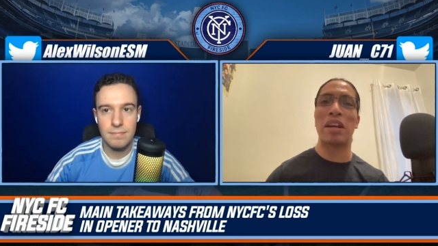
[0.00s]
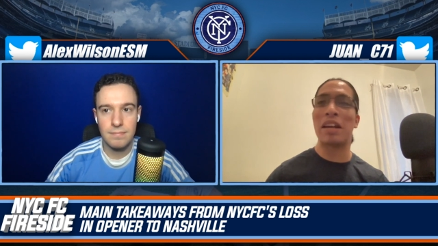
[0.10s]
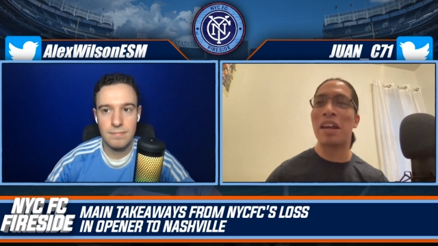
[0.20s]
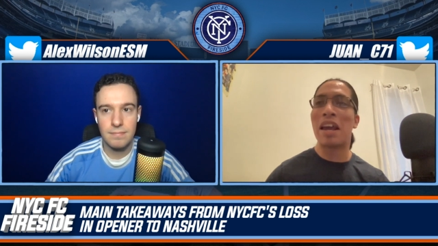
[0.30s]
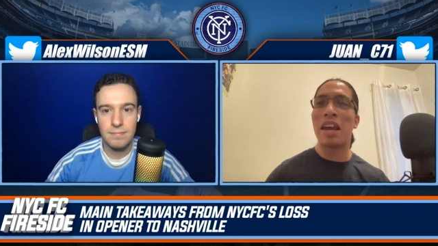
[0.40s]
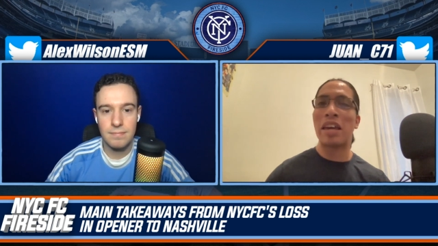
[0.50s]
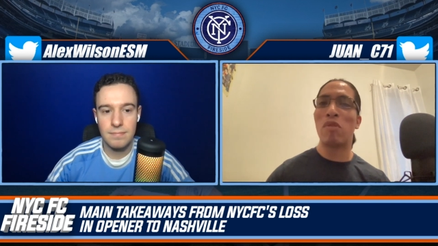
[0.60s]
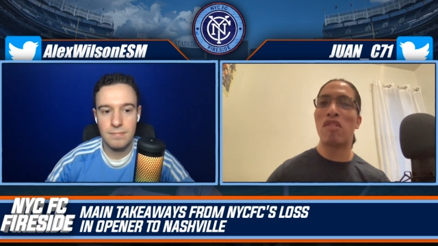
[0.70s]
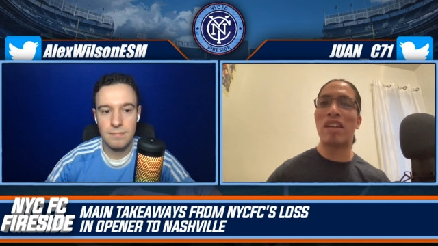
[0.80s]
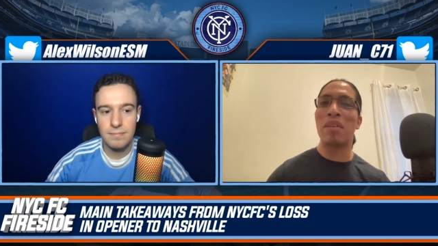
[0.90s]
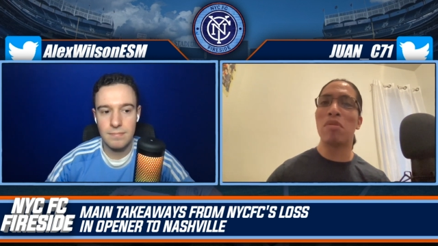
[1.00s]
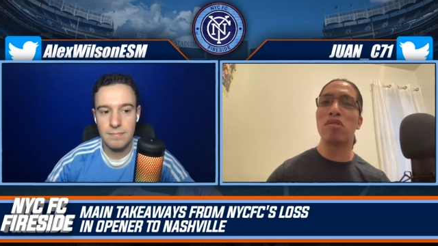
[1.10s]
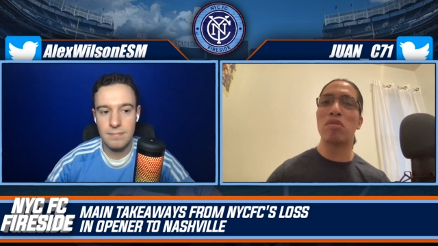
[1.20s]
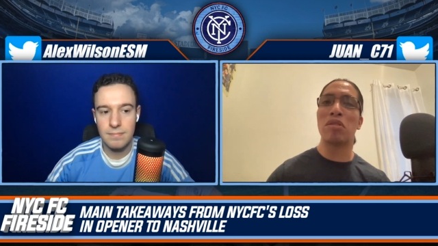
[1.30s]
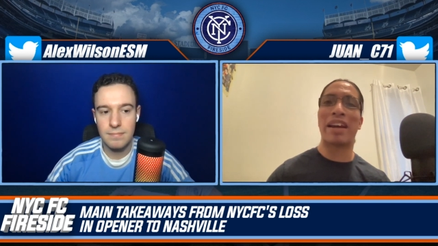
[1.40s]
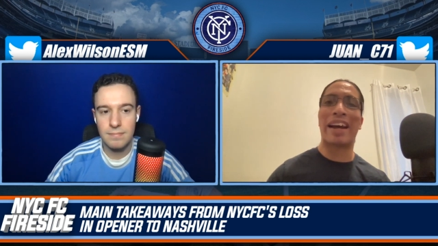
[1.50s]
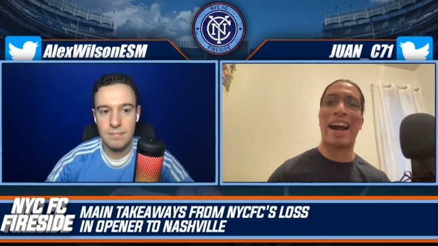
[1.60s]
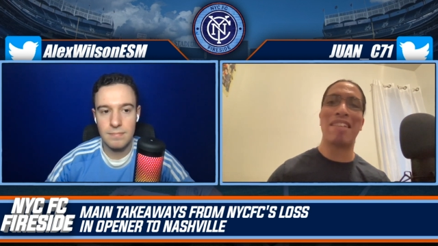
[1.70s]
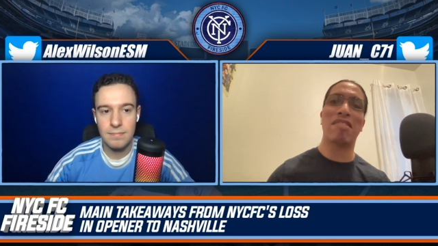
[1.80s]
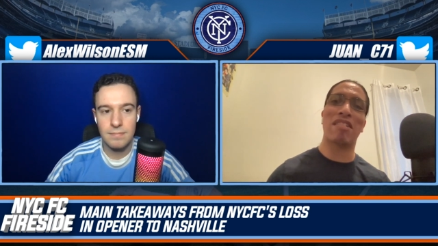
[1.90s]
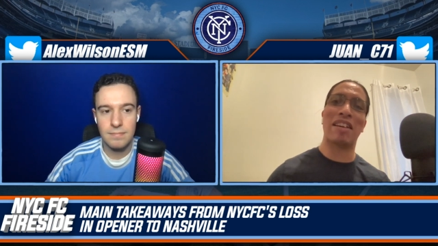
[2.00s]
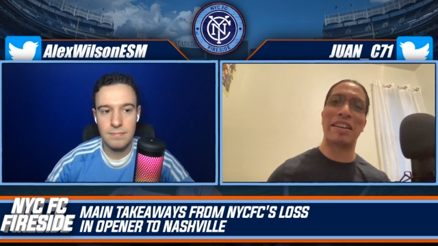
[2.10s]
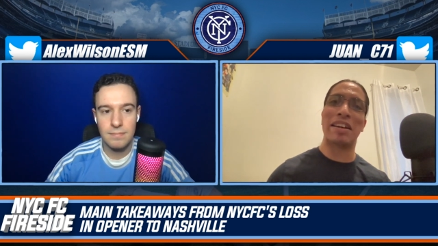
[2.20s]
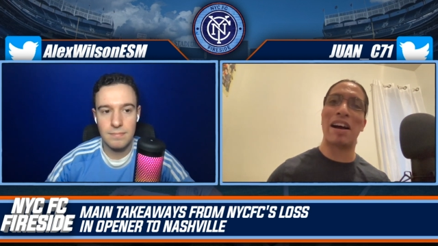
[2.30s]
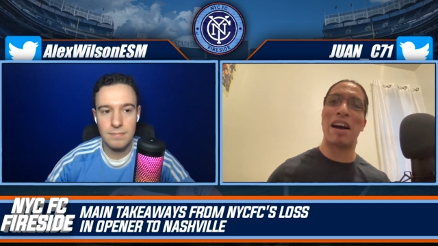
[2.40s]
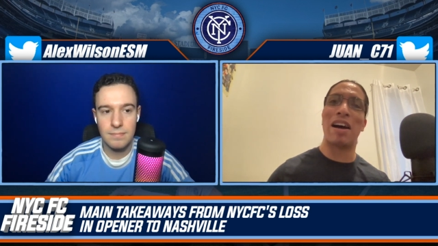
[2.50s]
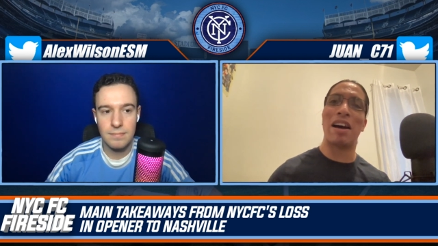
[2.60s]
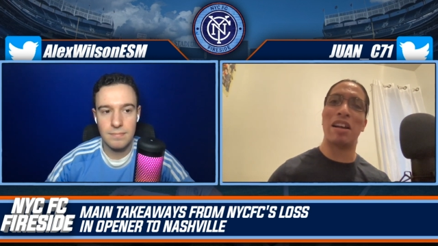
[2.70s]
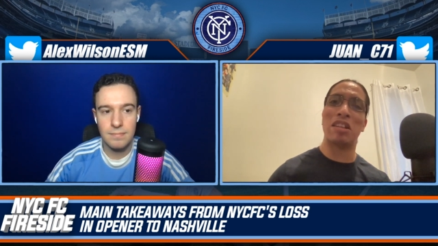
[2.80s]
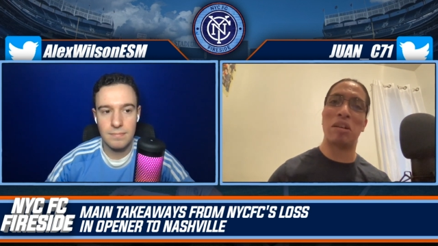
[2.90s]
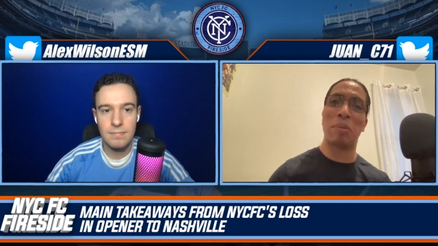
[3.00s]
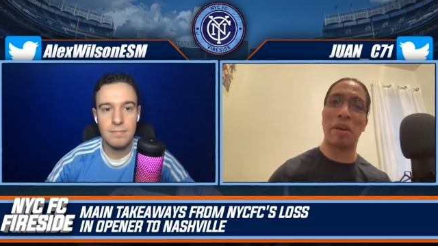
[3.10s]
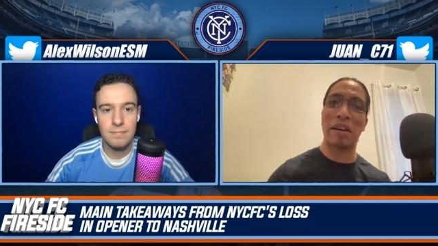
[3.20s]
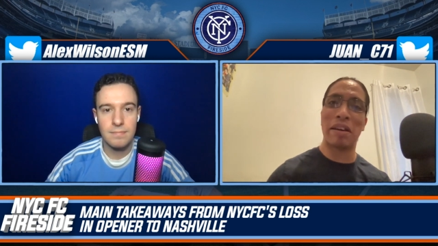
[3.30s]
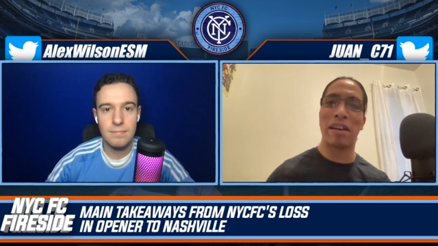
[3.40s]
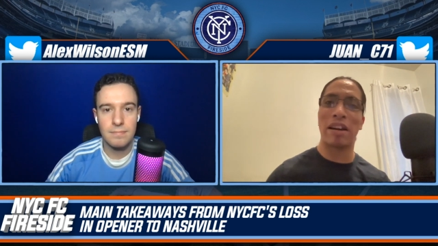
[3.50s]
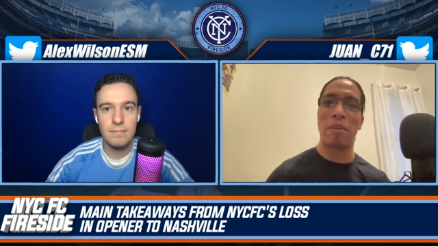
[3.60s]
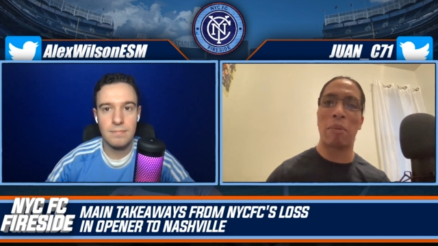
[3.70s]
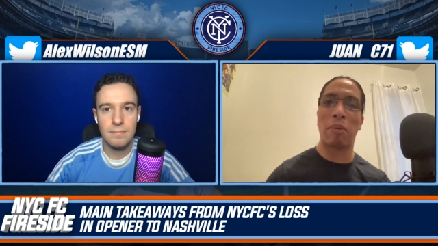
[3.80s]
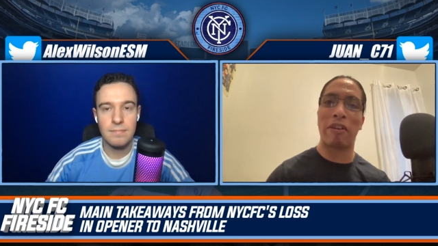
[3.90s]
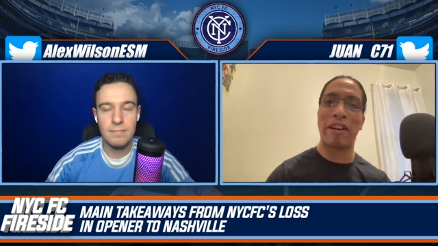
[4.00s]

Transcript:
Speaker 1: he was able to like isolate uh, GP garo Pereira,